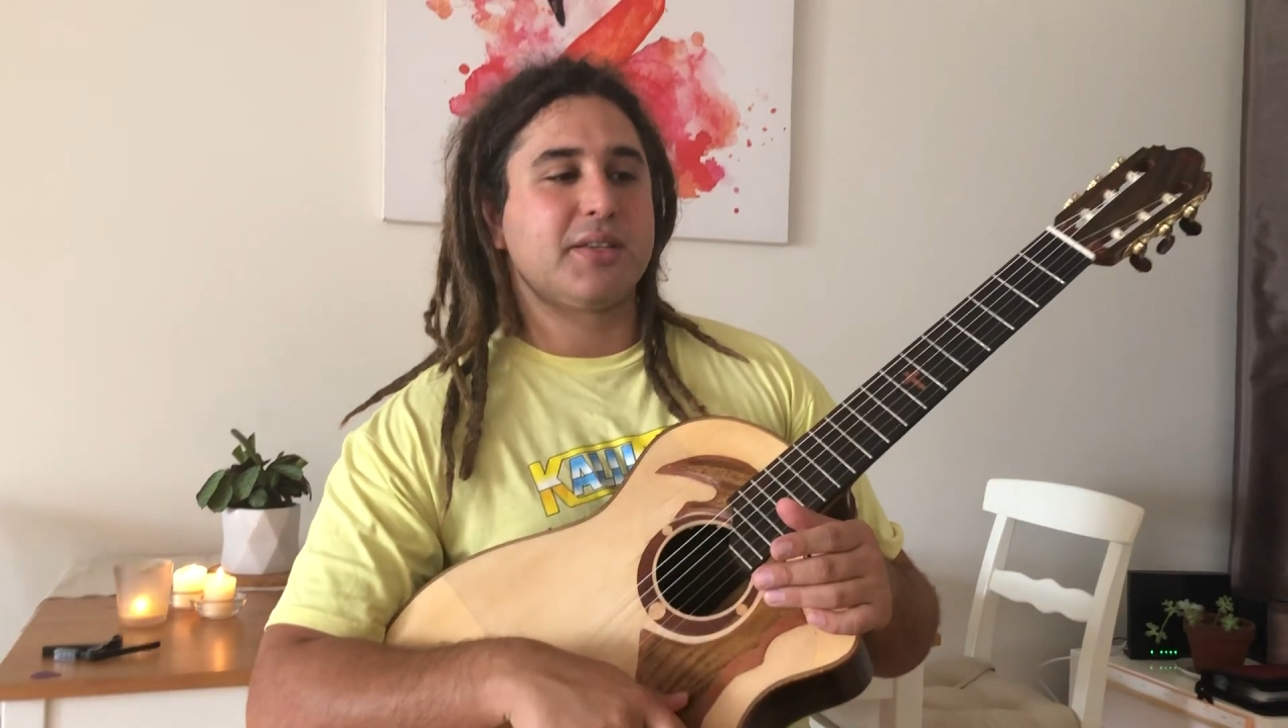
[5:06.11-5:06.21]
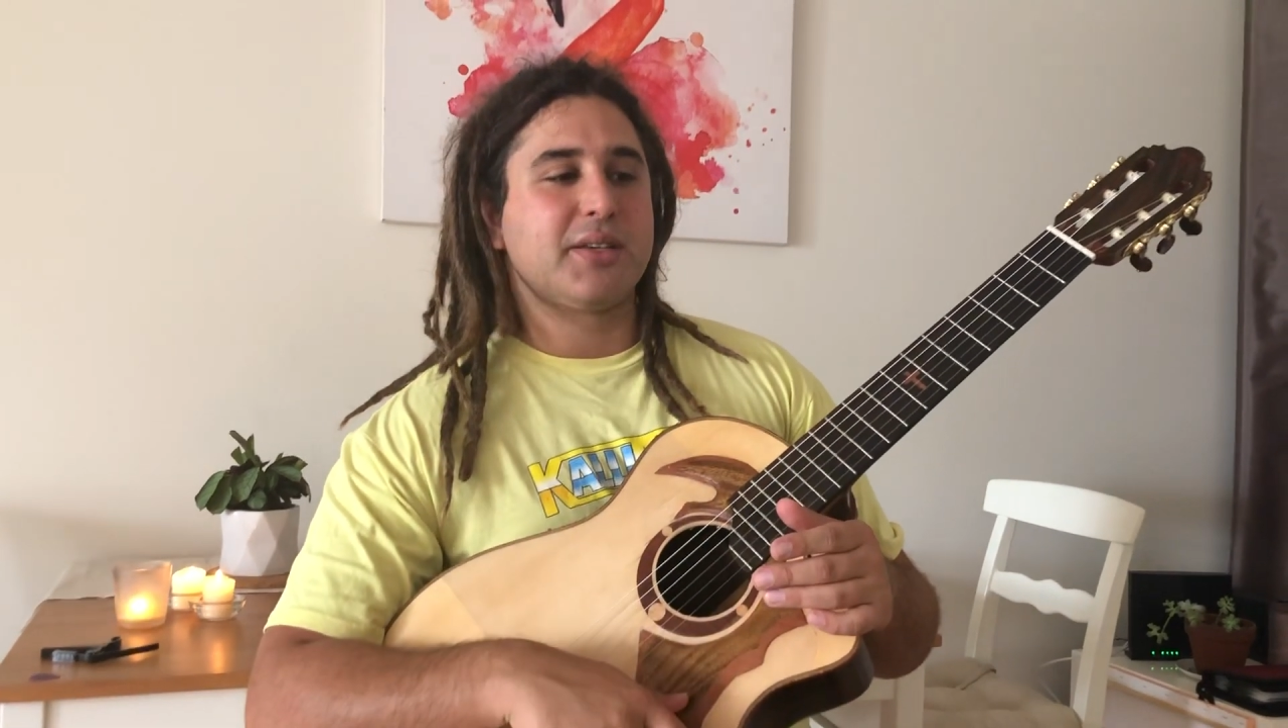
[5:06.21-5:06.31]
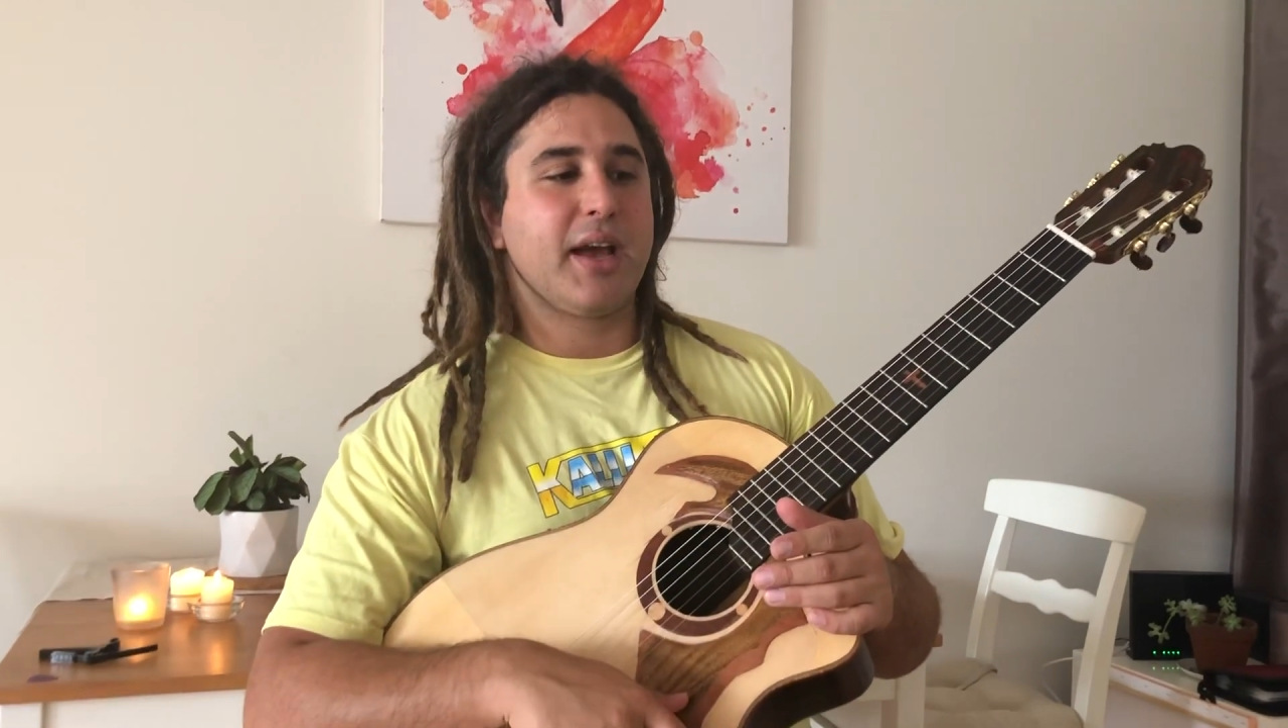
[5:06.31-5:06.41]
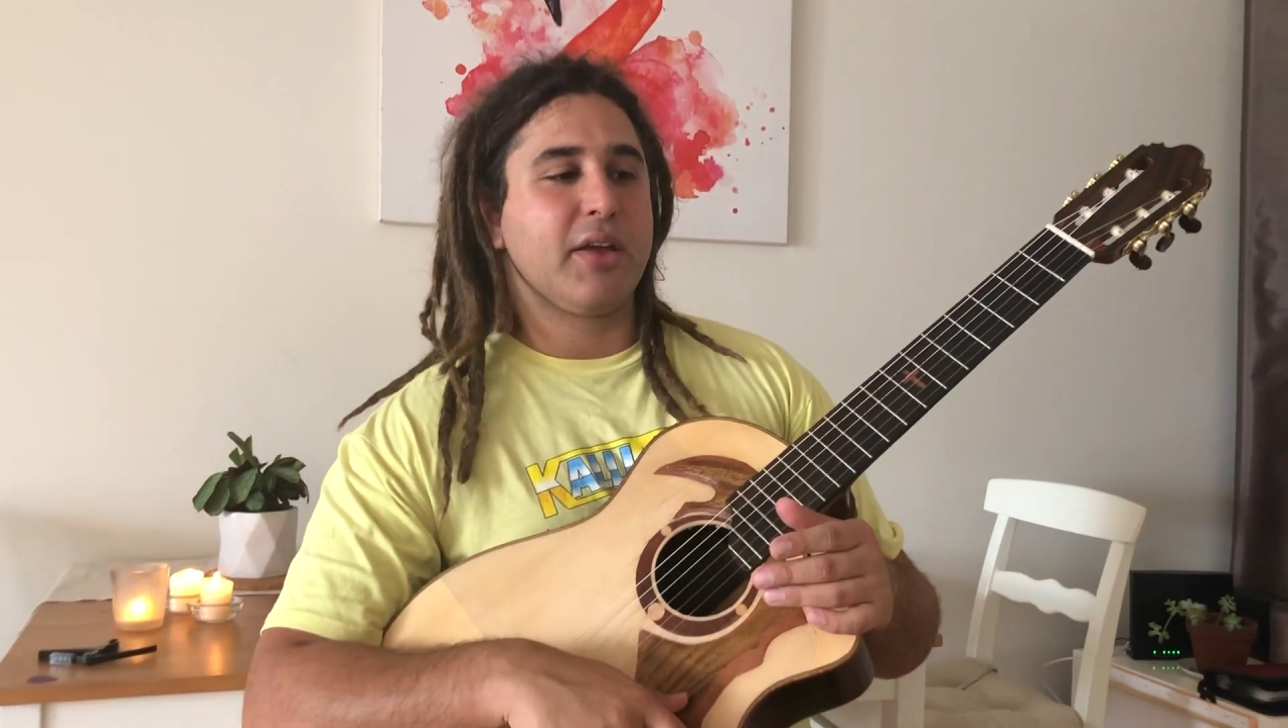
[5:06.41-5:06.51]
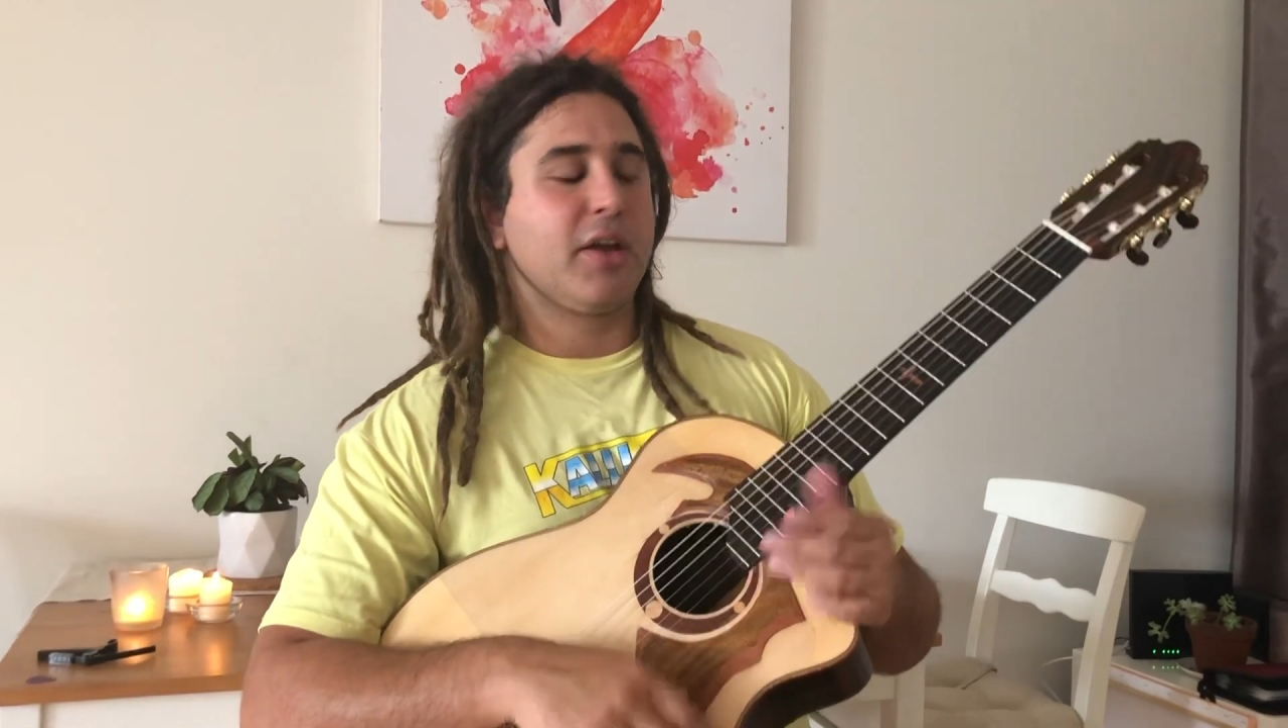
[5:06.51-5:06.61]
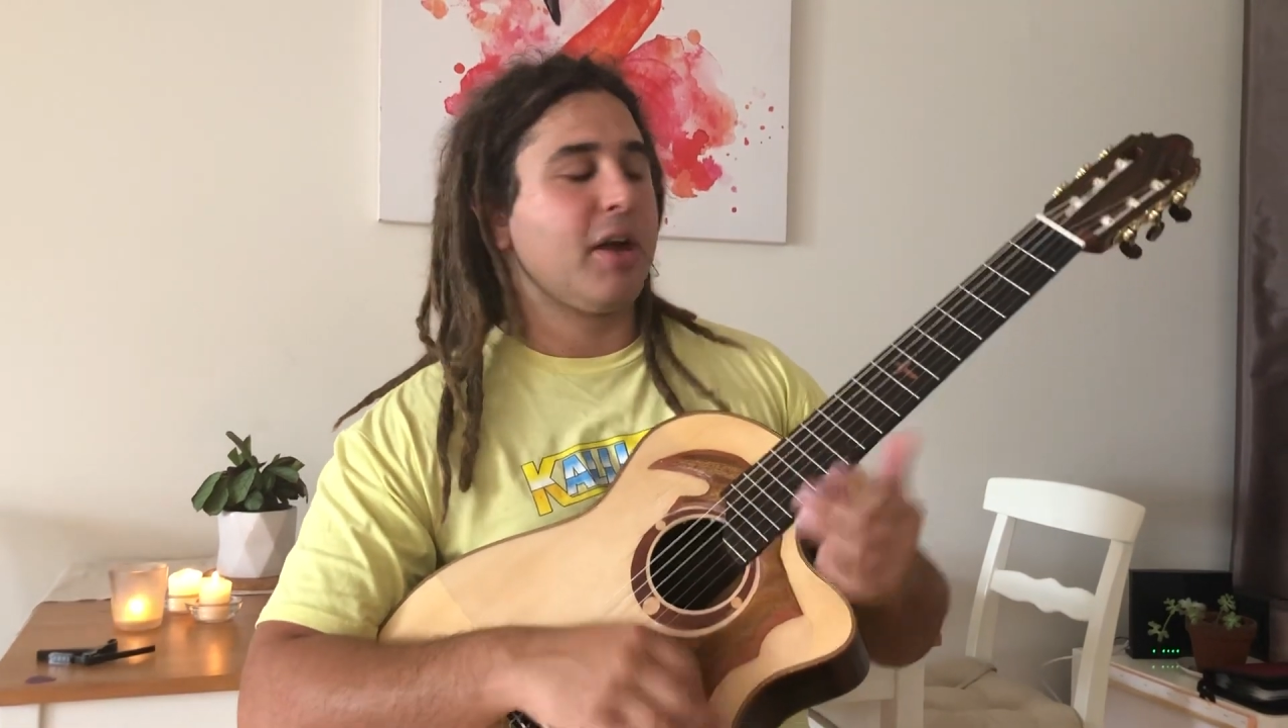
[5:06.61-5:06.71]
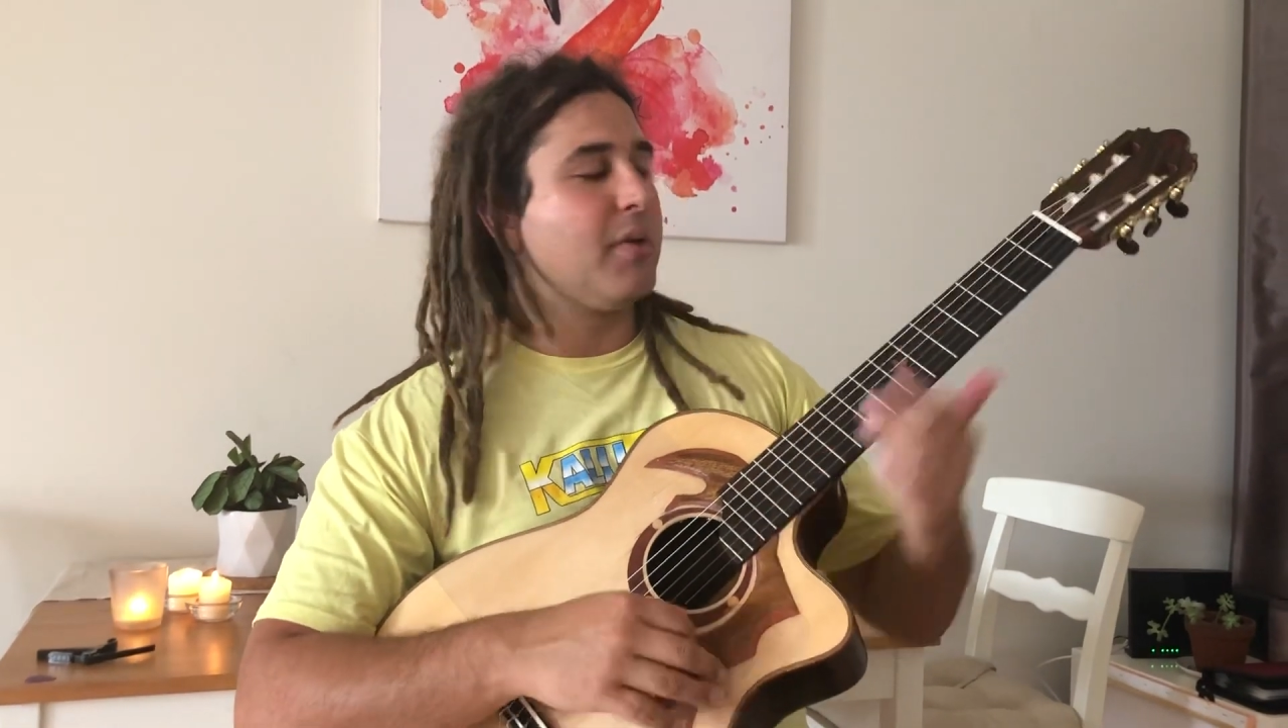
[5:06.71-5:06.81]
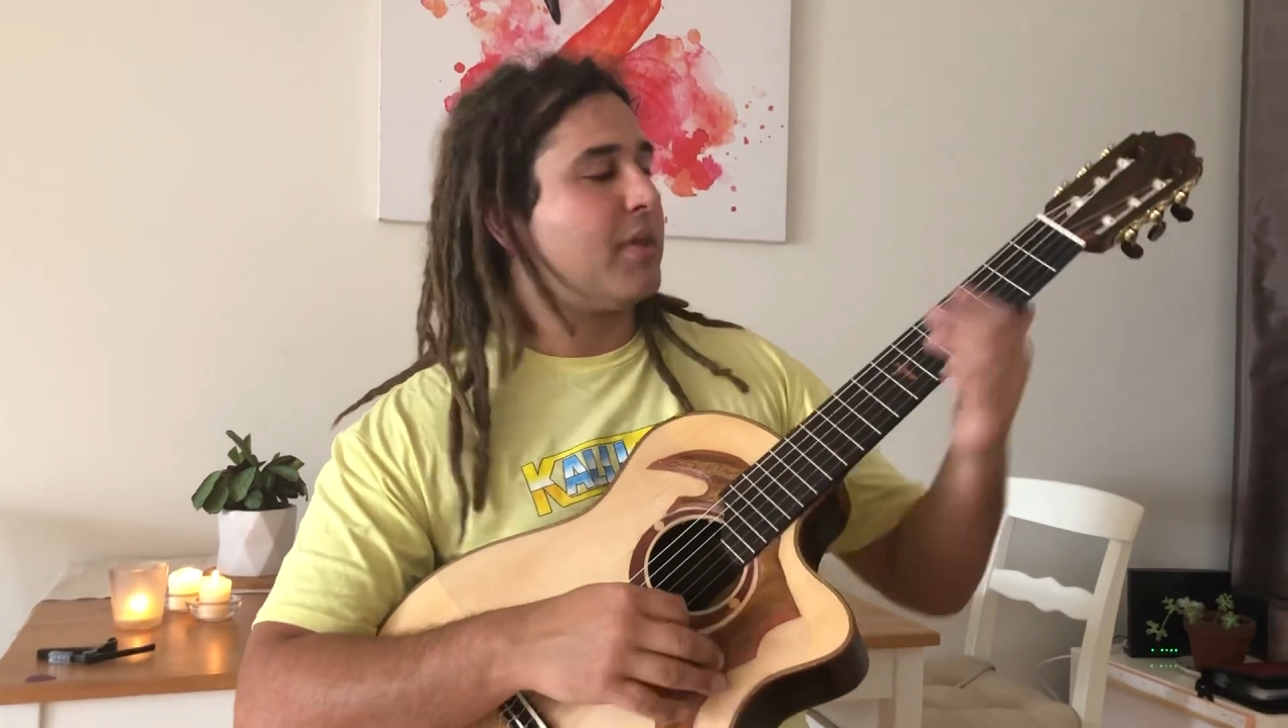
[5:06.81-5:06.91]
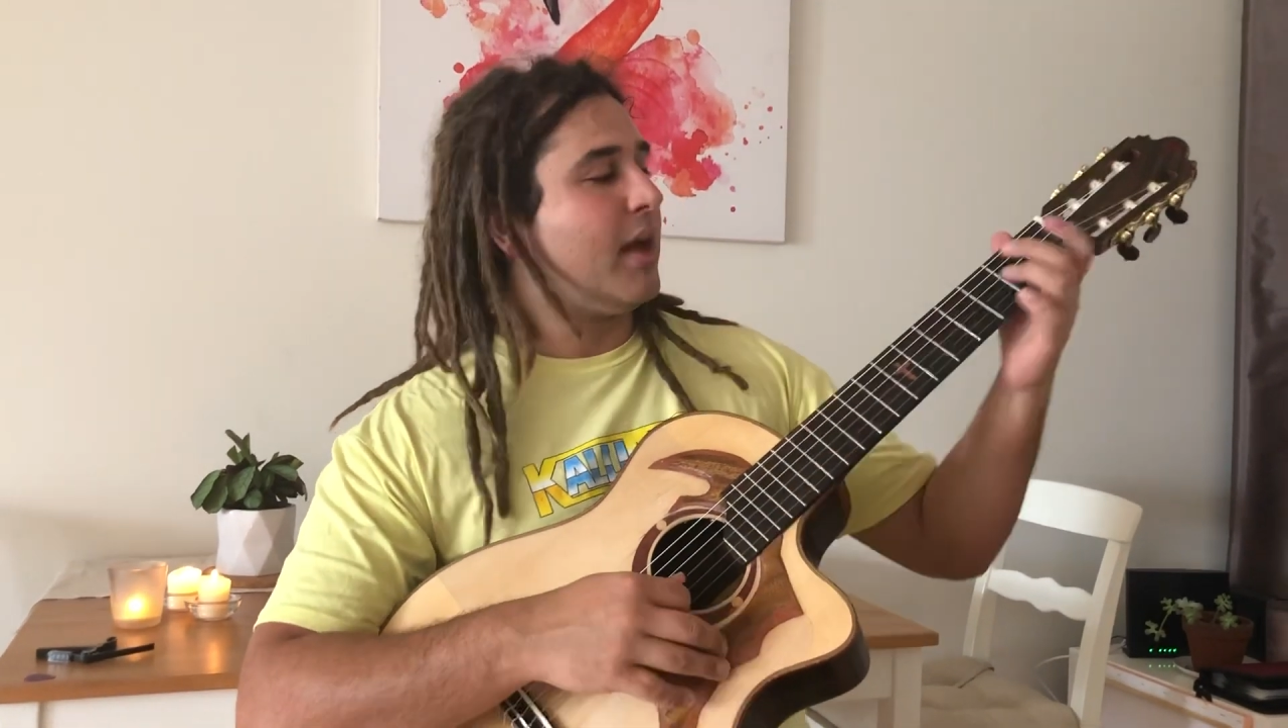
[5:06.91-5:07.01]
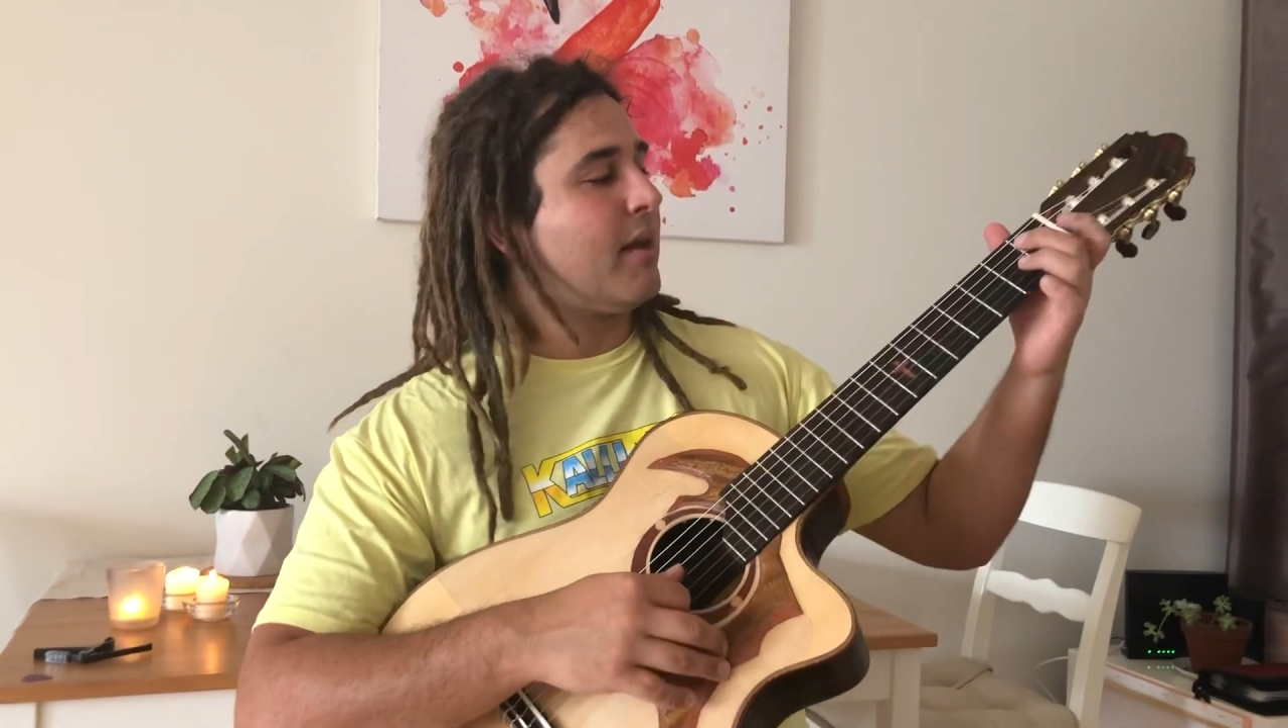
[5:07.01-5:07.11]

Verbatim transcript: see how you go with it.